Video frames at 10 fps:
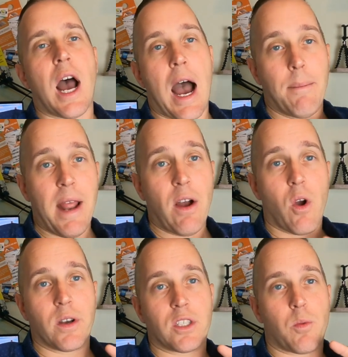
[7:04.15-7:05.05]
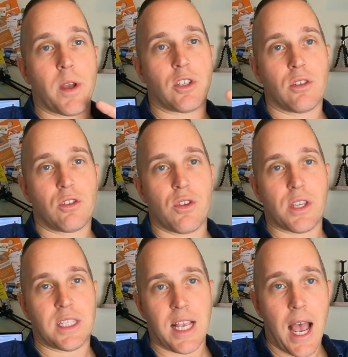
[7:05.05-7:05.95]
I'm now going to switch to the
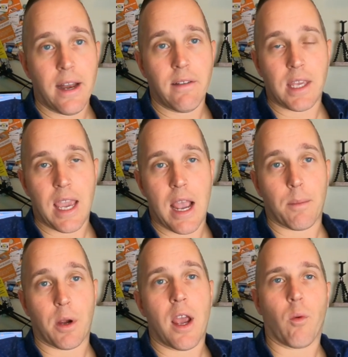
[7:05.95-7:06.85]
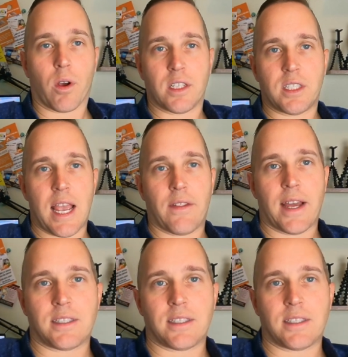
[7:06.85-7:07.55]
side of the camera and we're going to see how that